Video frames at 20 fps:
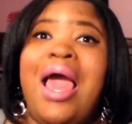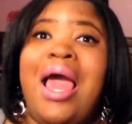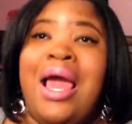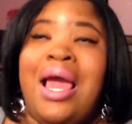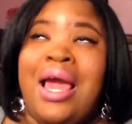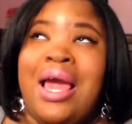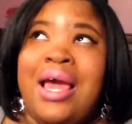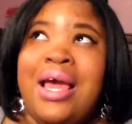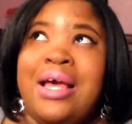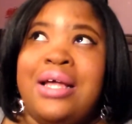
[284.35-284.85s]

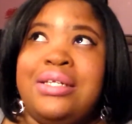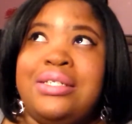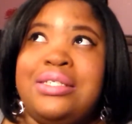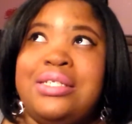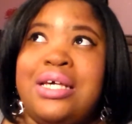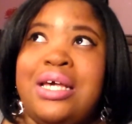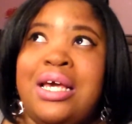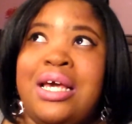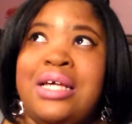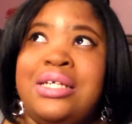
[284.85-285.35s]
And
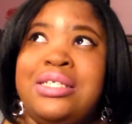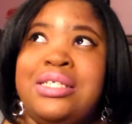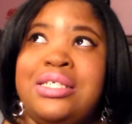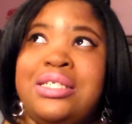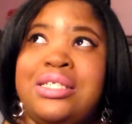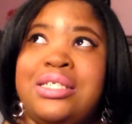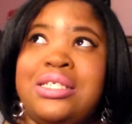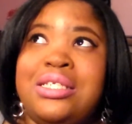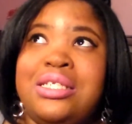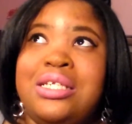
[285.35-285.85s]

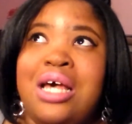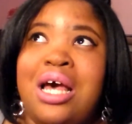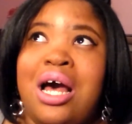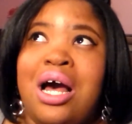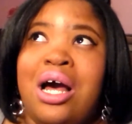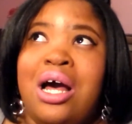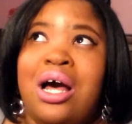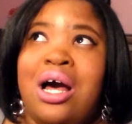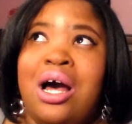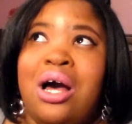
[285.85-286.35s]
it's
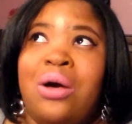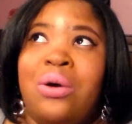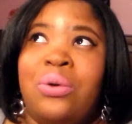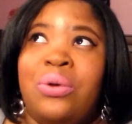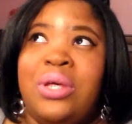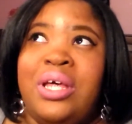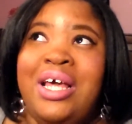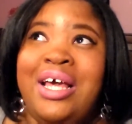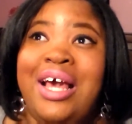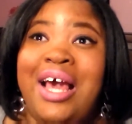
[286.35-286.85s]

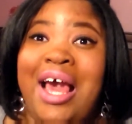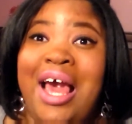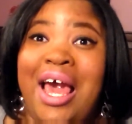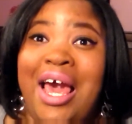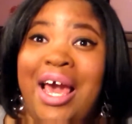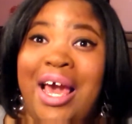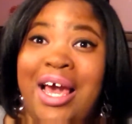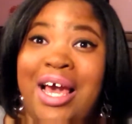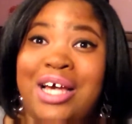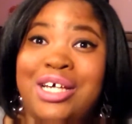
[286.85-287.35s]

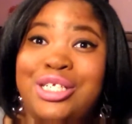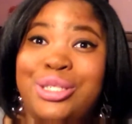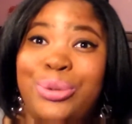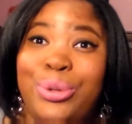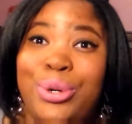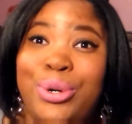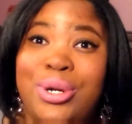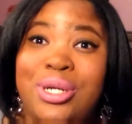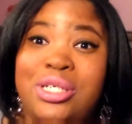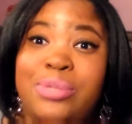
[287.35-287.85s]
okay as
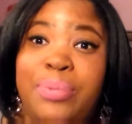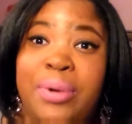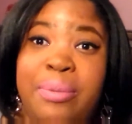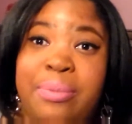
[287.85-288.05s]
far as